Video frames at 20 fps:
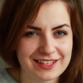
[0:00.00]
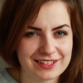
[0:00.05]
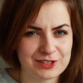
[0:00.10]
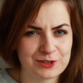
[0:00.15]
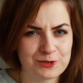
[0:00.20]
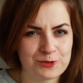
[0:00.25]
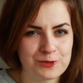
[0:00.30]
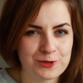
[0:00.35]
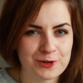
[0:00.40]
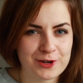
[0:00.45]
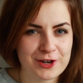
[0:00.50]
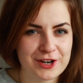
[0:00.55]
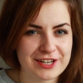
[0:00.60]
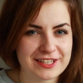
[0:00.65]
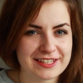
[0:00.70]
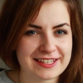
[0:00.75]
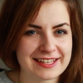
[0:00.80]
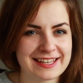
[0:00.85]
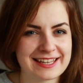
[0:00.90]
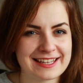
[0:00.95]
The
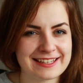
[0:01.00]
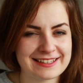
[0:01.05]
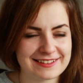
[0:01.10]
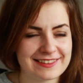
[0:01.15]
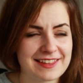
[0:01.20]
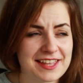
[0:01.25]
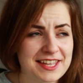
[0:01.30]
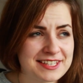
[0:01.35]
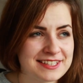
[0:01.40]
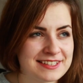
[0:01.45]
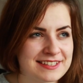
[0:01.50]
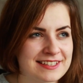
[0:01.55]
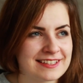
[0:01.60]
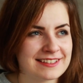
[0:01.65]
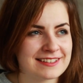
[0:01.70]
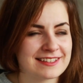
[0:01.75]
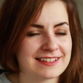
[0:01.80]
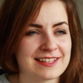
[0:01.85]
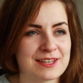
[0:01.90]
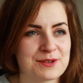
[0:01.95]
fourth and the last
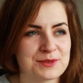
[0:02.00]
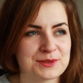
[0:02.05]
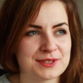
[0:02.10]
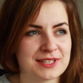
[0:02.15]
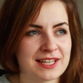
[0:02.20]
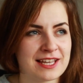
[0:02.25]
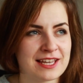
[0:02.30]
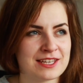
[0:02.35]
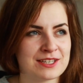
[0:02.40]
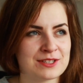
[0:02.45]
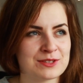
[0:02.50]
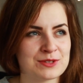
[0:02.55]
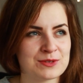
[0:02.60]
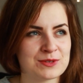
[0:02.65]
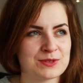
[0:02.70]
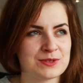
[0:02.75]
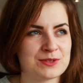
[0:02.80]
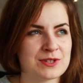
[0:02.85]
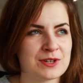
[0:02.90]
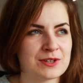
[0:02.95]
thing that I would like
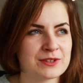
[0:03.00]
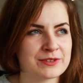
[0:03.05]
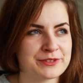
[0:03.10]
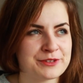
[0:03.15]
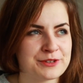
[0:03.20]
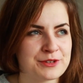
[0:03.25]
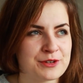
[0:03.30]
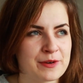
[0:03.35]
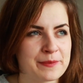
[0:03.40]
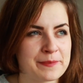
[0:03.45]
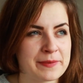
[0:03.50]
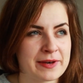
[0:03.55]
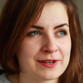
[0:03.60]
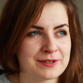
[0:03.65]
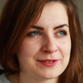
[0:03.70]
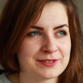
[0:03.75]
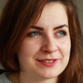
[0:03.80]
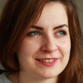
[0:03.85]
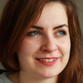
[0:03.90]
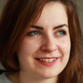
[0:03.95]
to talk to you
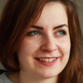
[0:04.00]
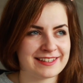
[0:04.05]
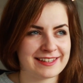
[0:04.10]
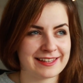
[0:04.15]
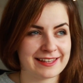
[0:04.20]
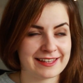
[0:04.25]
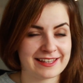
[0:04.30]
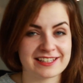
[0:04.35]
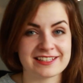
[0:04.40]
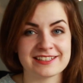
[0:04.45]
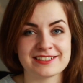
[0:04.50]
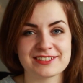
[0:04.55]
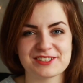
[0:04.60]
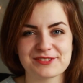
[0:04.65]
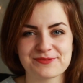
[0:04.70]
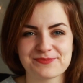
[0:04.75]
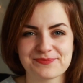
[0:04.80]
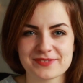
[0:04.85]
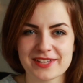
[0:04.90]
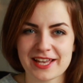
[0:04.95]
about today is
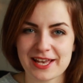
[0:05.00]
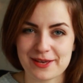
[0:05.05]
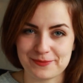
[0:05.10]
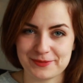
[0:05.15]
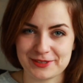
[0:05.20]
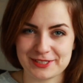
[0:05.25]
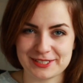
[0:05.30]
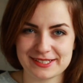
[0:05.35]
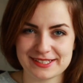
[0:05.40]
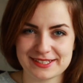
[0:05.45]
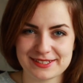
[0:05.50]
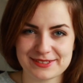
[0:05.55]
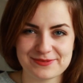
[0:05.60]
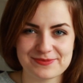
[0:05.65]
happiness.